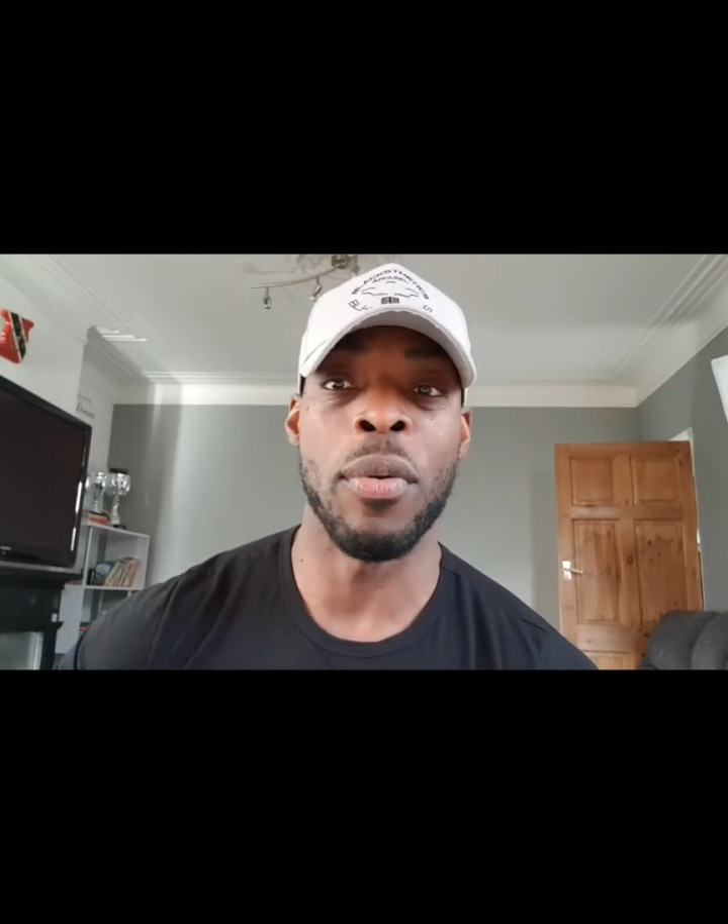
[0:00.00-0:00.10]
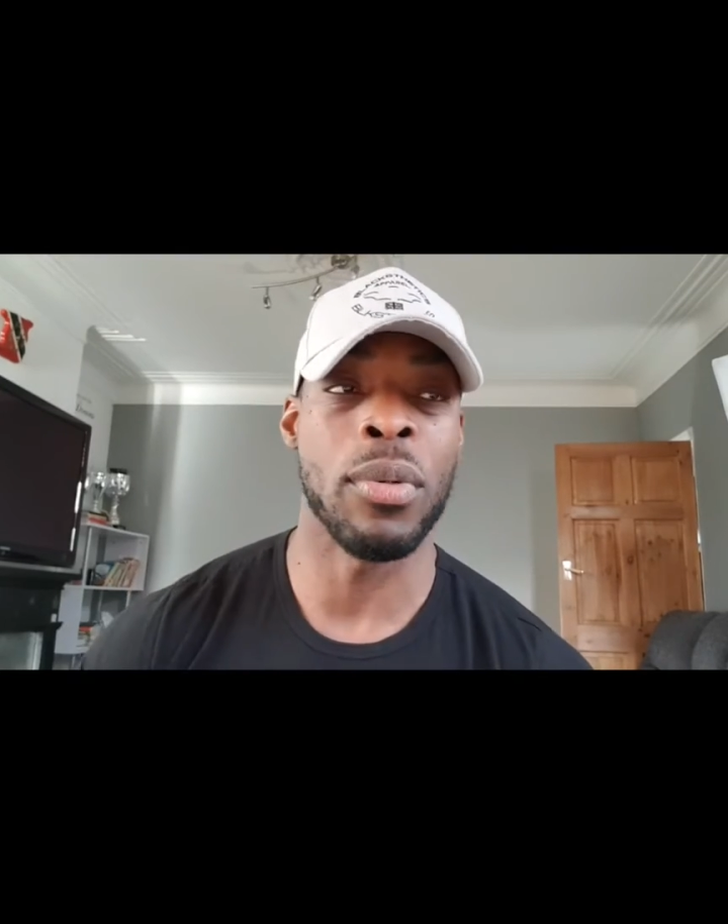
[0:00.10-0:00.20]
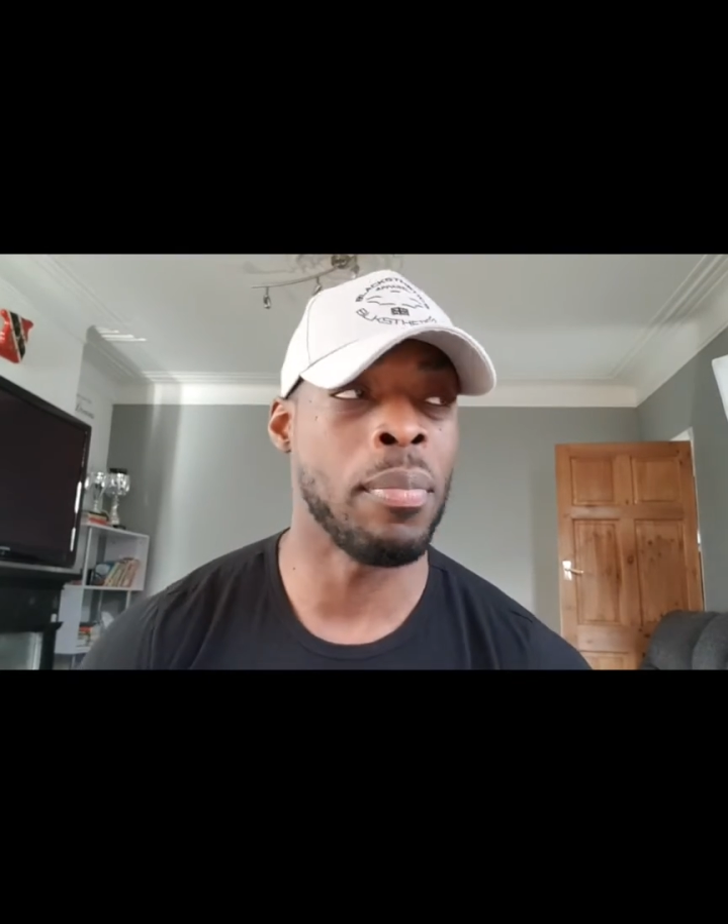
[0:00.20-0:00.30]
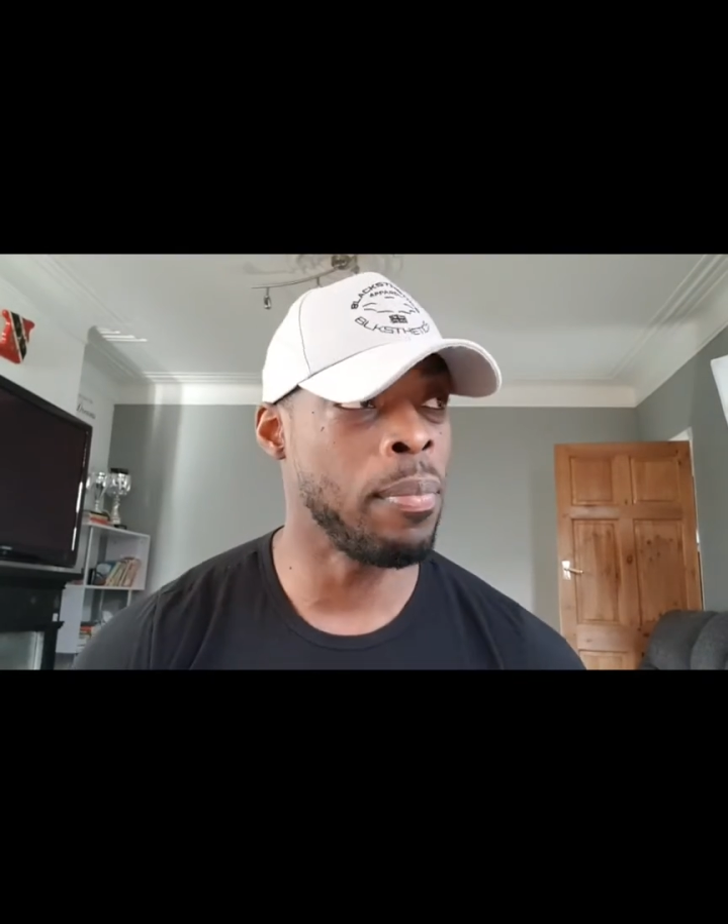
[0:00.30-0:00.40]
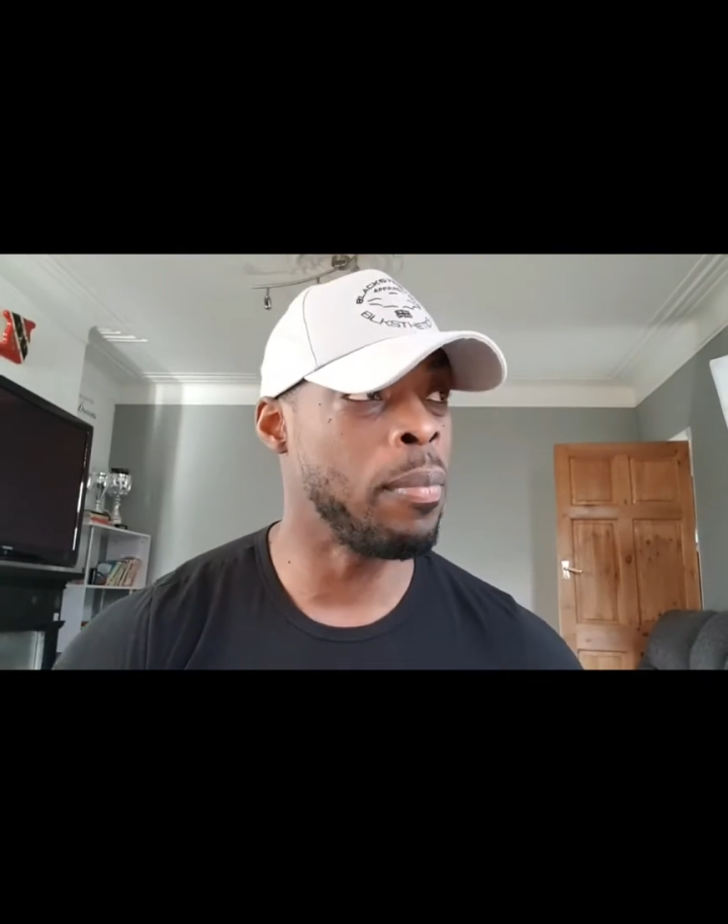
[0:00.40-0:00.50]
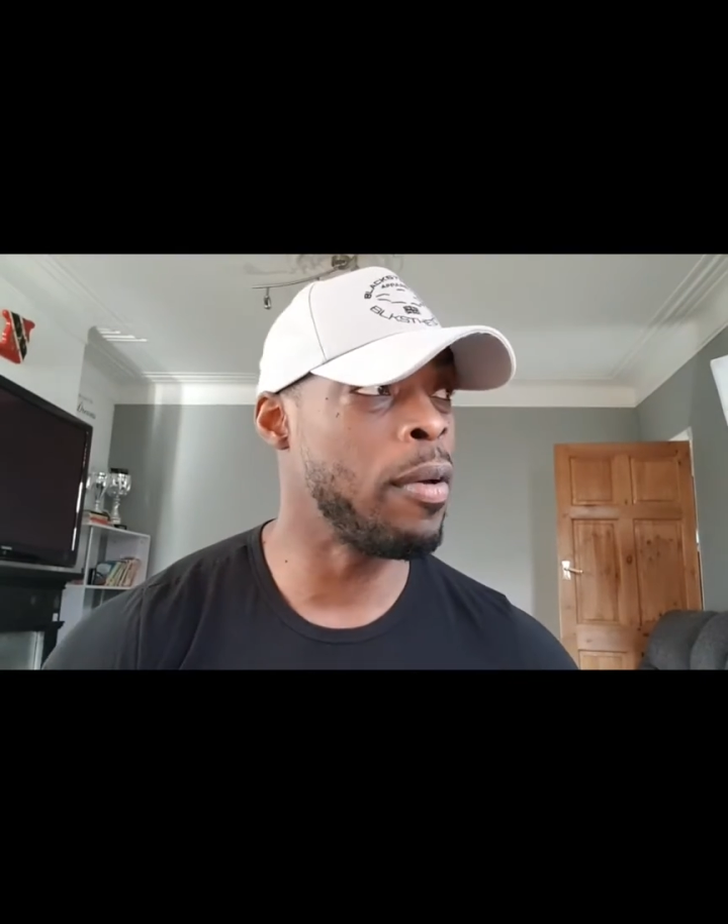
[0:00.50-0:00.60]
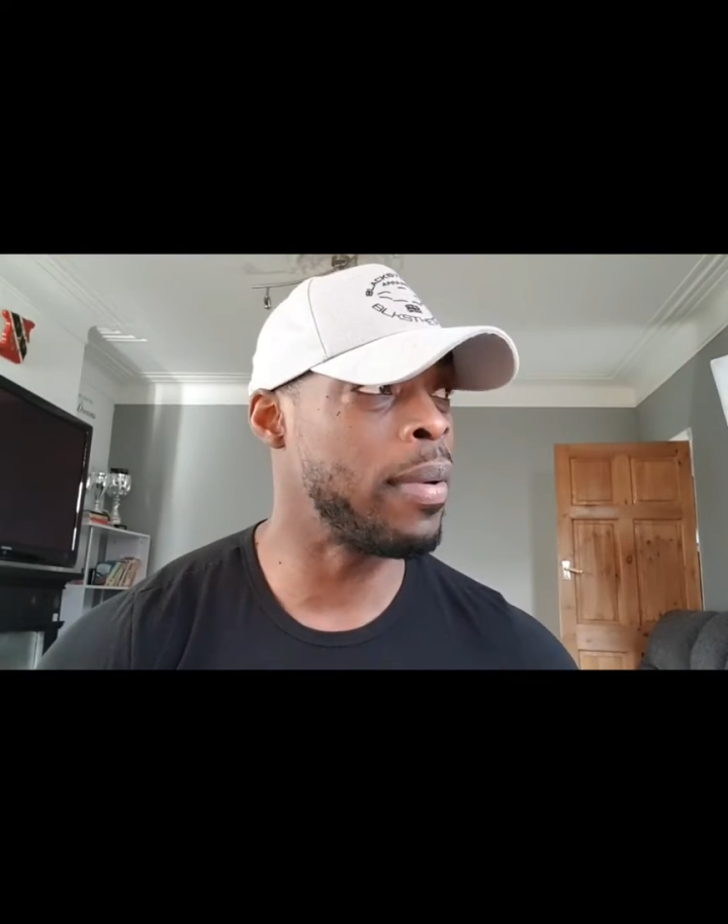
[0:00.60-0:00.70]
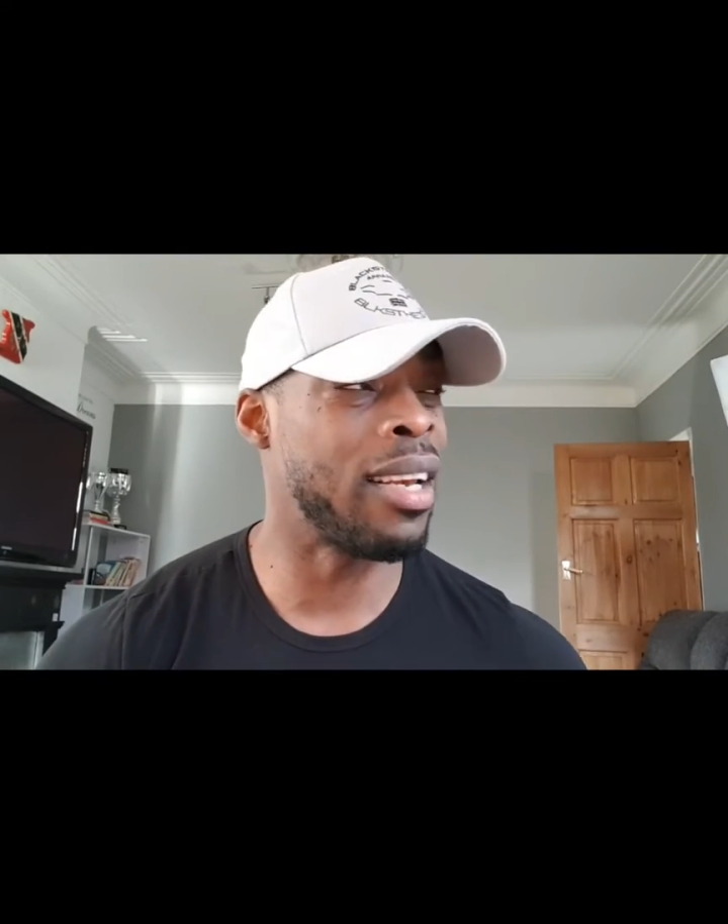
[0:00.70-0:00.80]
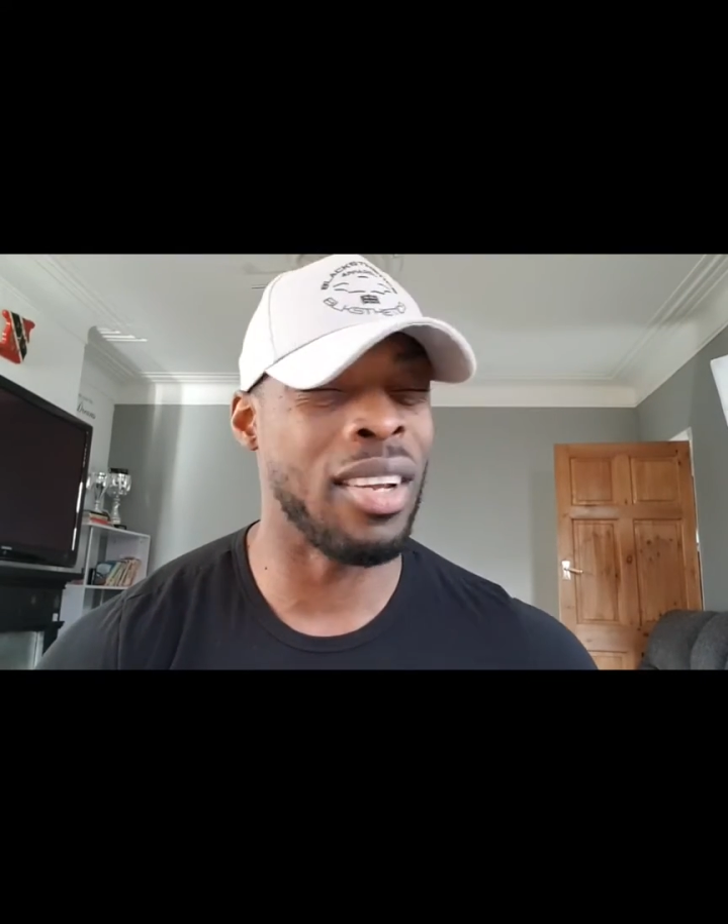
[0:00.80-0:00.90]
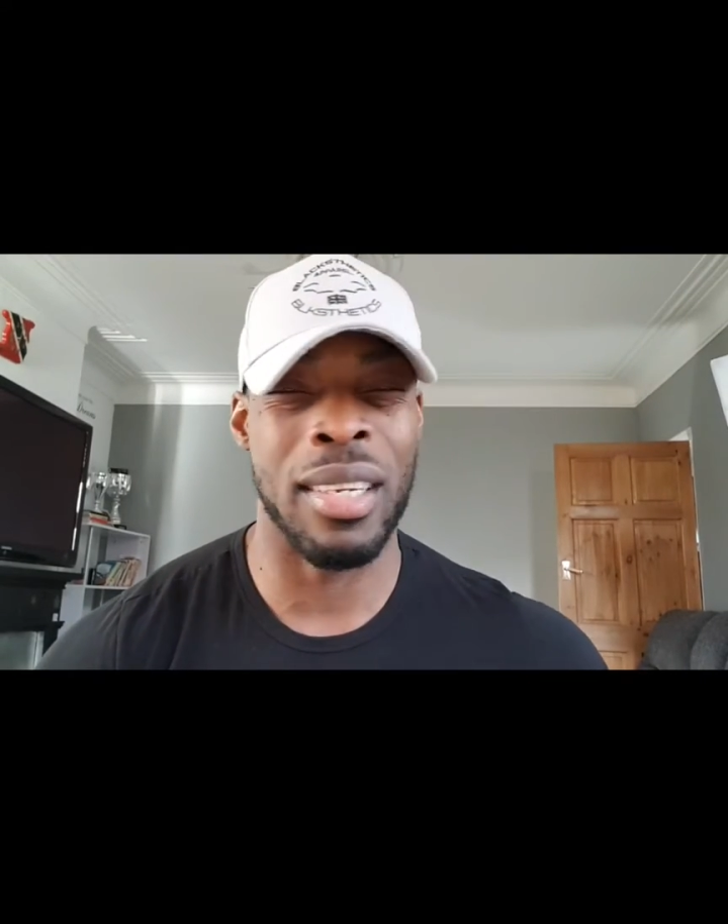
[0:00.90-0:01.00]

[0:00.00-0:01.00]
was a movement that